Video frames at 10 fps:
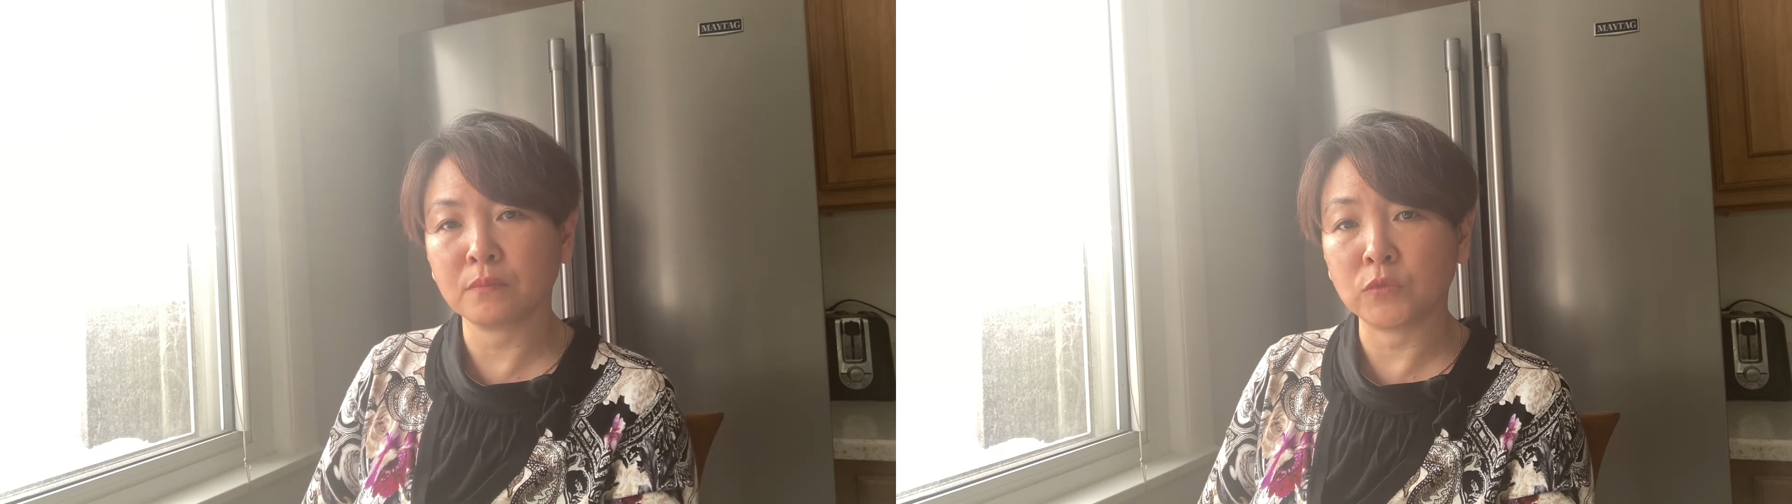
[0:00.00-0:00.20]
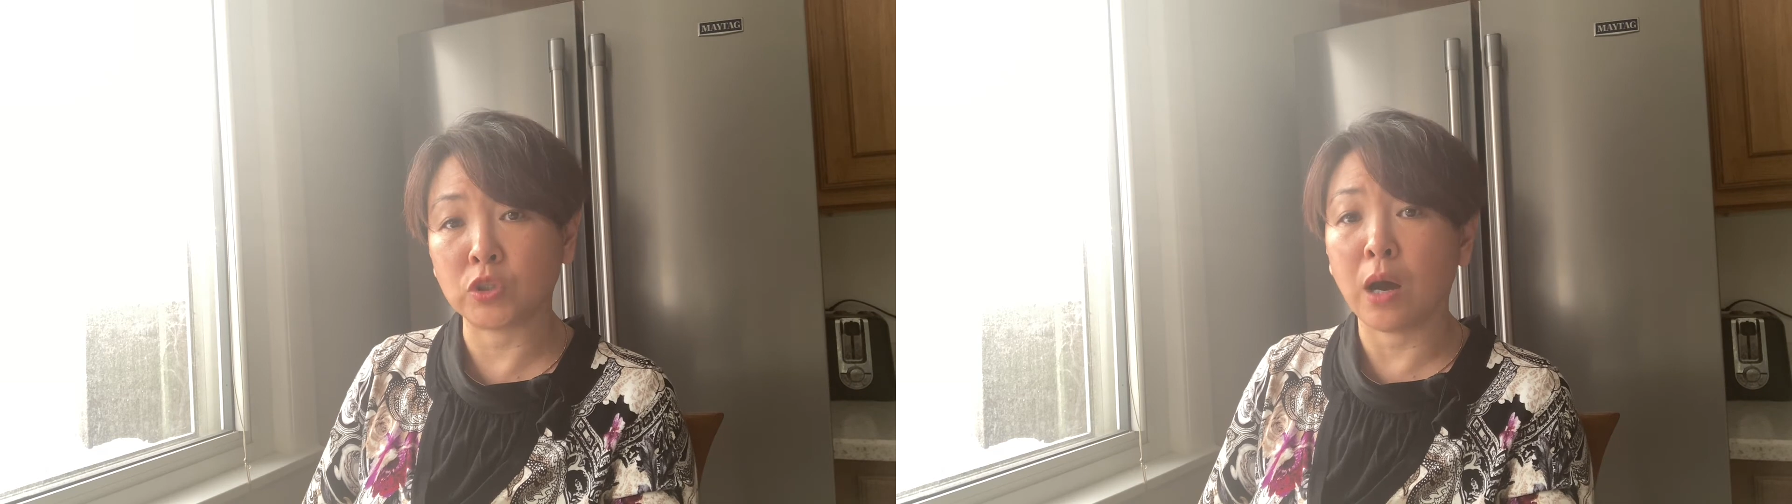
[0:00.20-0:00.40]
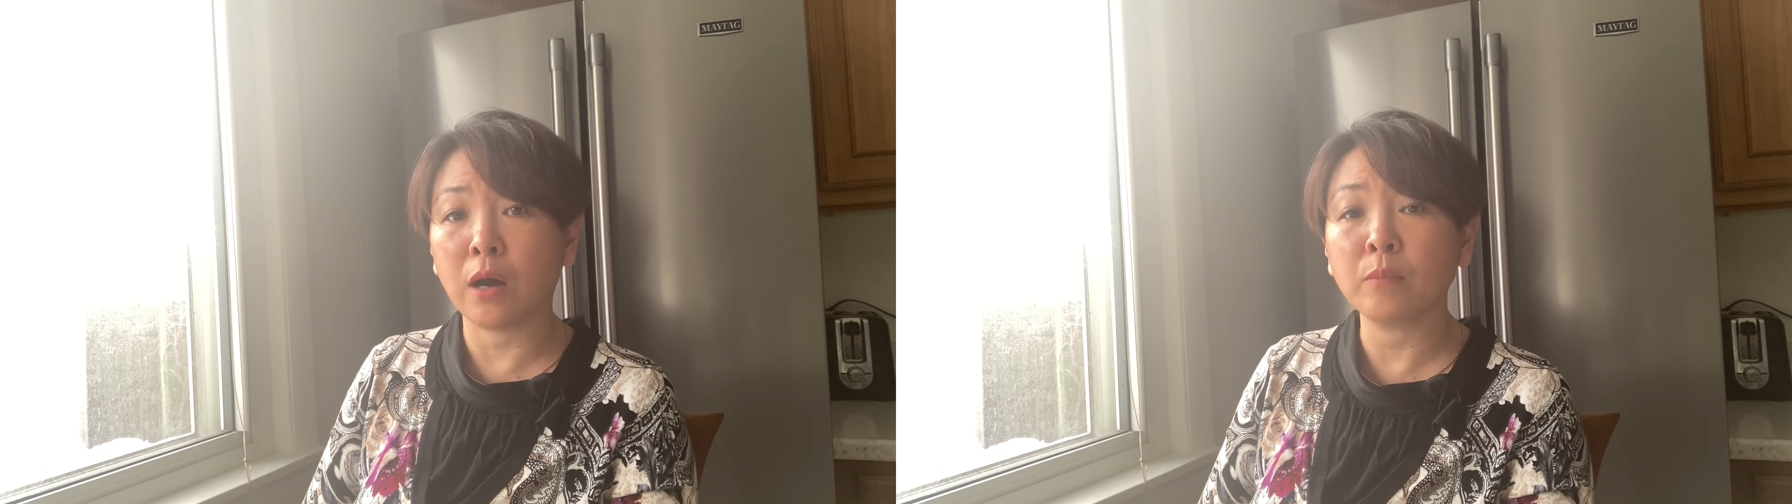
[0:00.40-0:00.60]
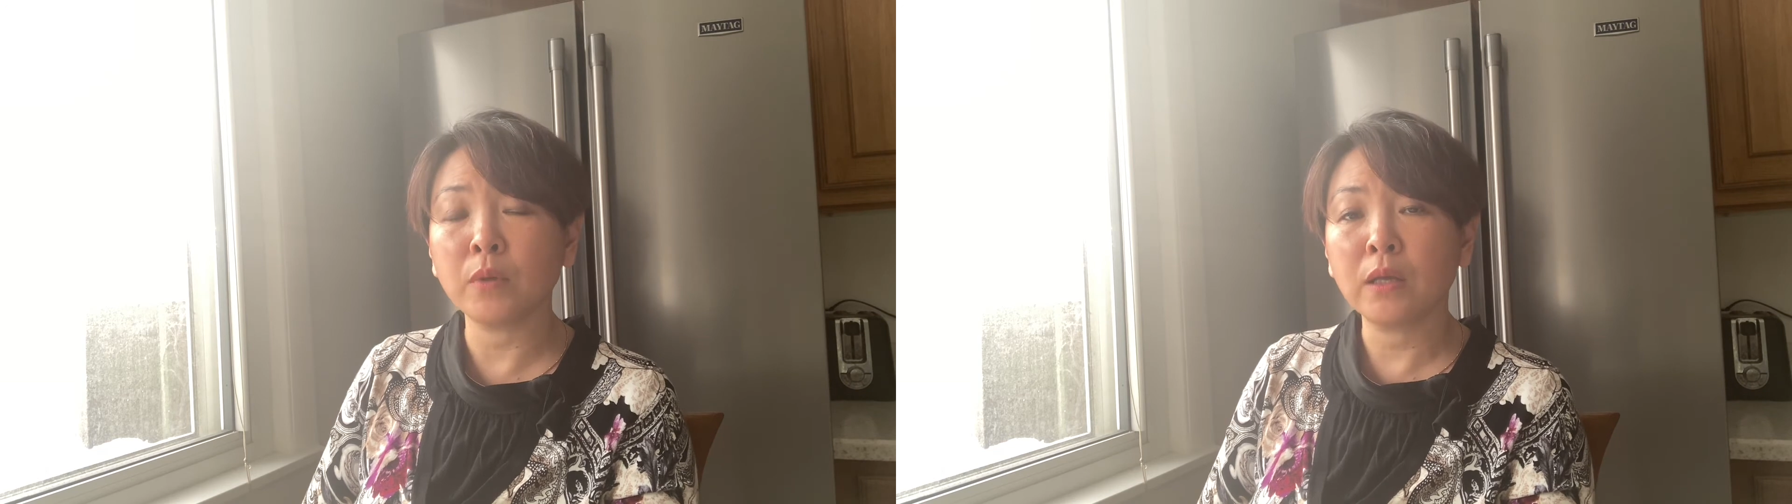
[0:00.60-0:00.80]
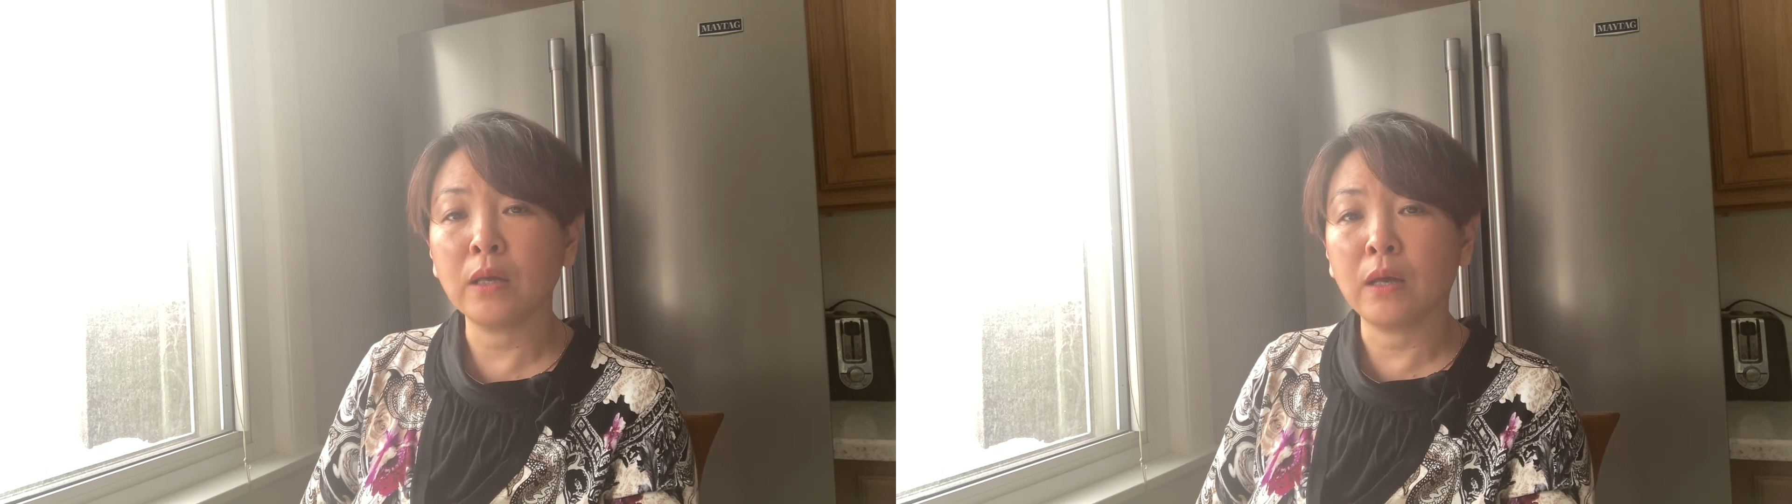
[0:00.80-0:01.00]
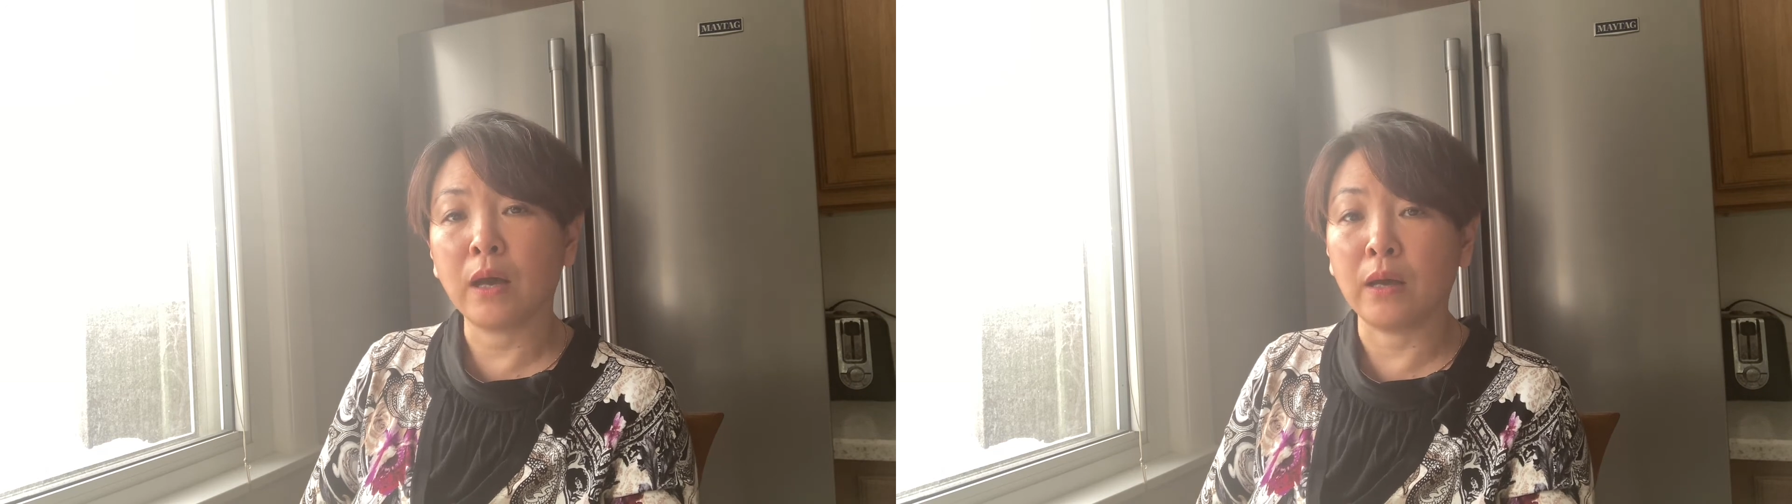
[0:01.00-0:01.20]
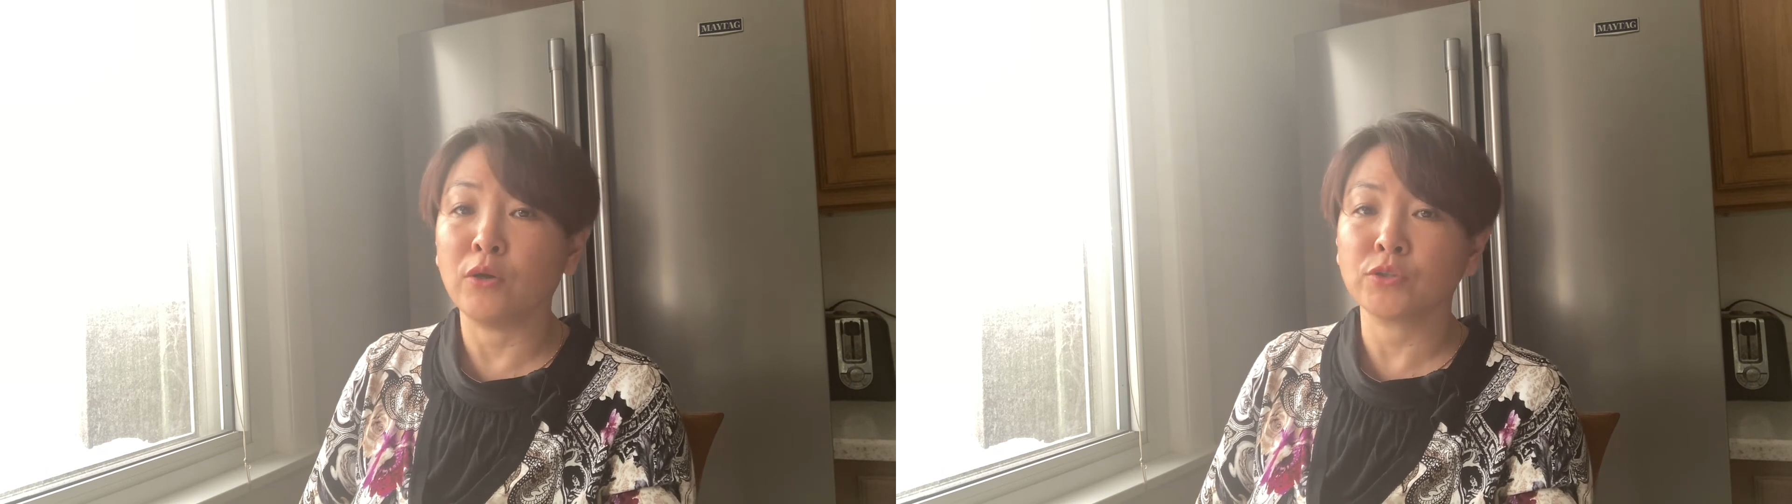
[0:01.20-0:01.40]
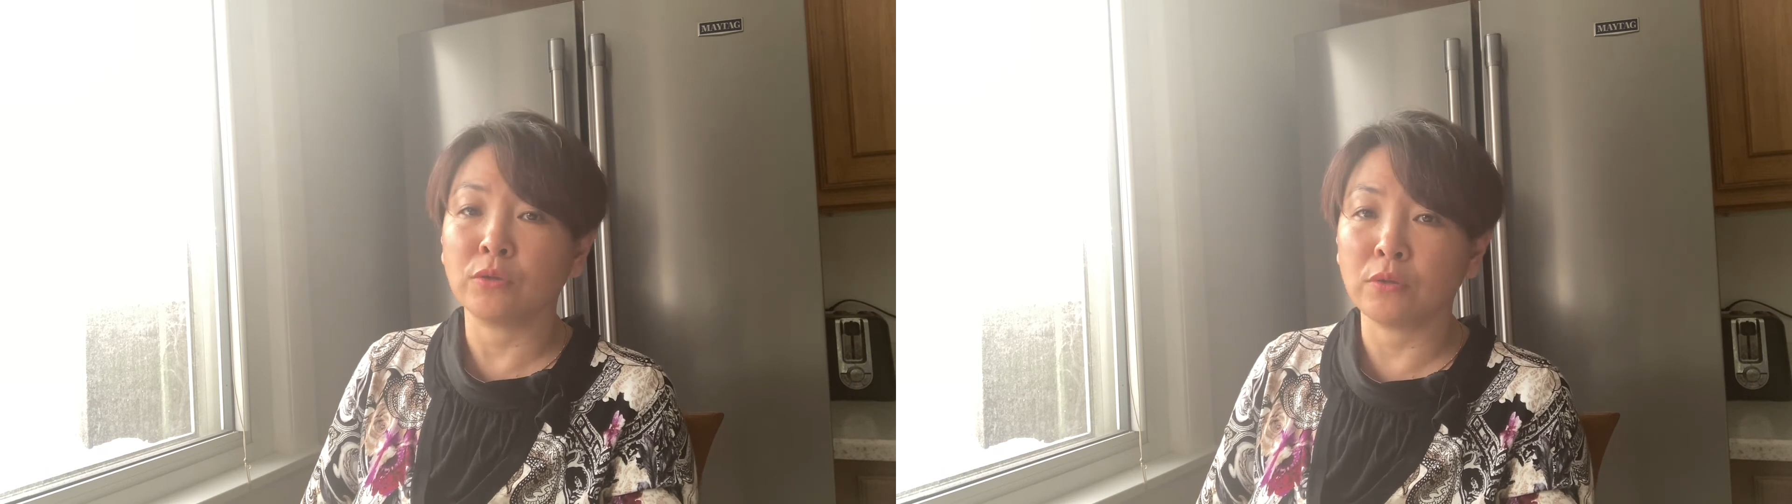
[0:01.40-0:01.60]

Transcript: job, I also